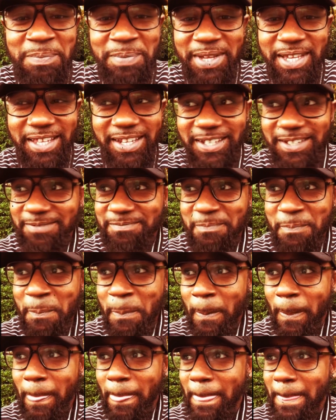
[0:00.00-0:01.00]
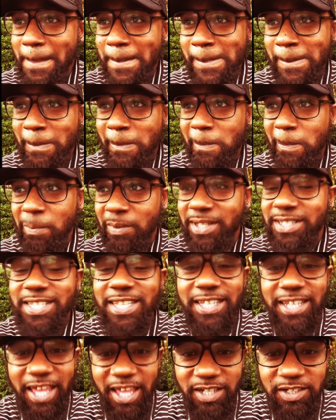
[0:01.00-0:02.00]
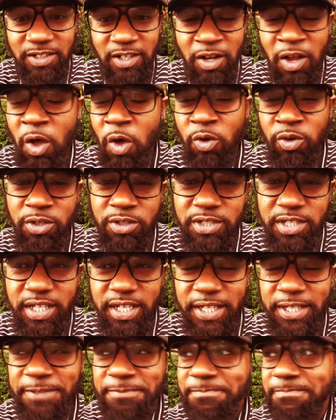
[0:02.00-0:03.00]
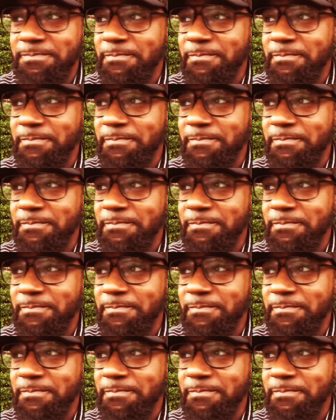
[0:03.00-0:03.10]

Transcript: being a teenager, an older teen.